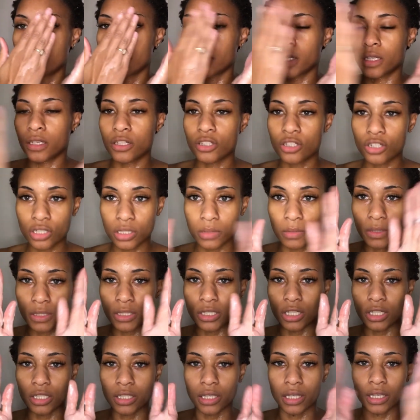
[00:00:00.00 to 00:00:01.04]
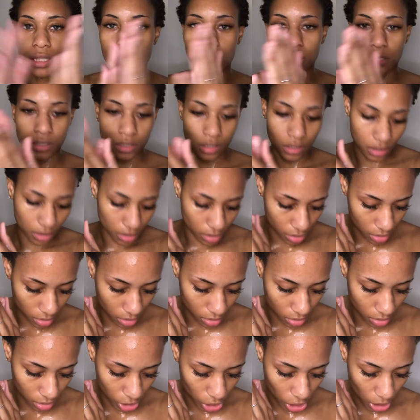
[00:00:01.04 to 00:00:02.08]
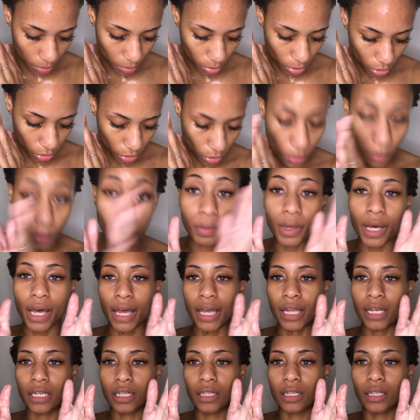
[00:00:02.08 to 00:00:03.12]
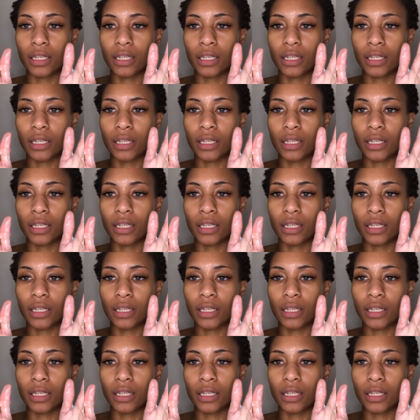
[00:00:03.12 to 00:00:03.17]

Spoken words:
conditioner smells just like the shampoo, but